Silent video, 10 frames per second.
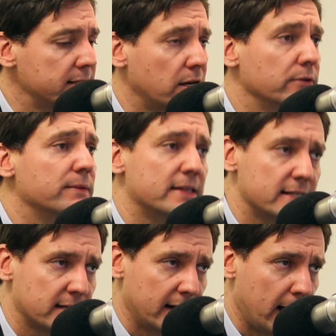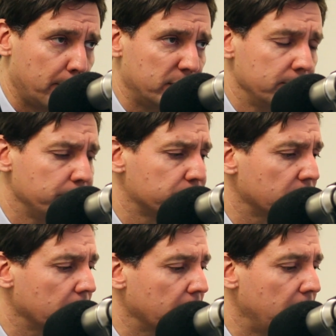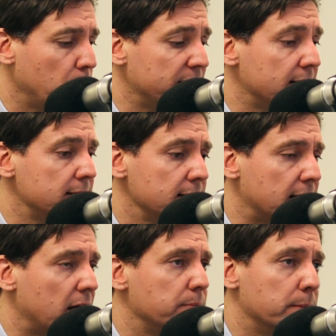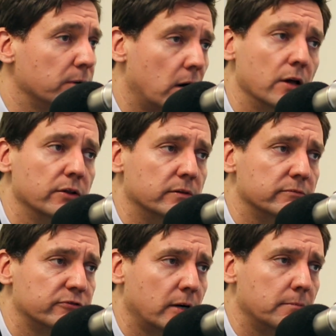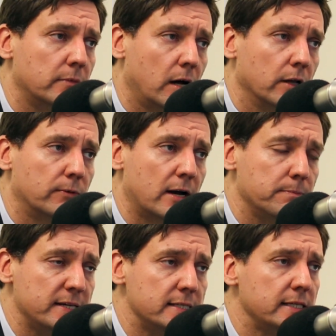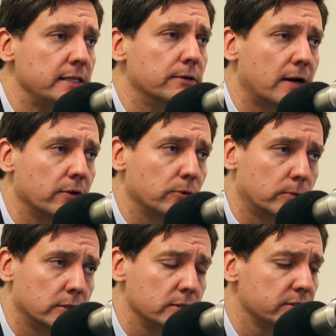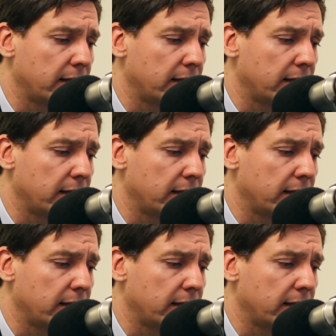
Tell them that this can happen. And when they did that, people called them from all around BC, around the world,